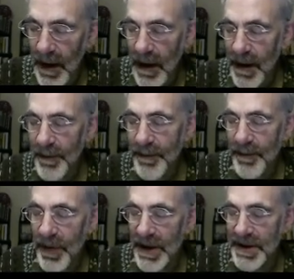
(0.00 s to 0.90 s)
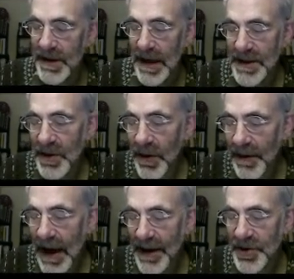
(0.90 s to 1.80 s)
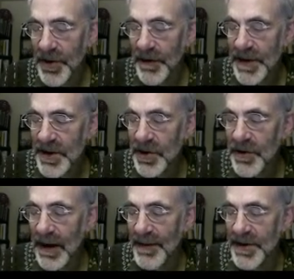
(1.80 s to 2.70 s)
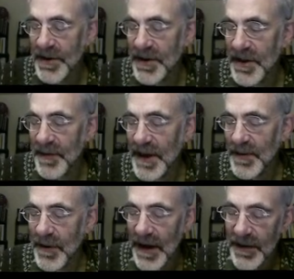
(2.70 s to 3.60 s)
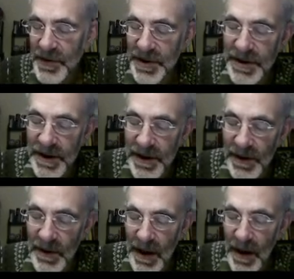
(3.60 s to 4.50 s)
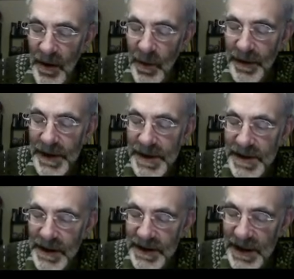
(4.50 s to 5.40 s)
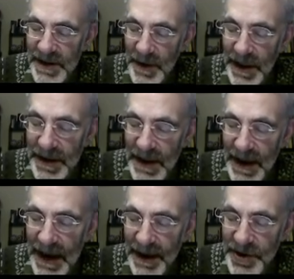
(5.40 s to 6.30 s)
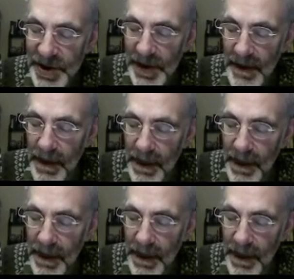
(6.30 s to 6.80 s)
But it's not the action on this two-dimensional space we're interested in. What this does is we get an action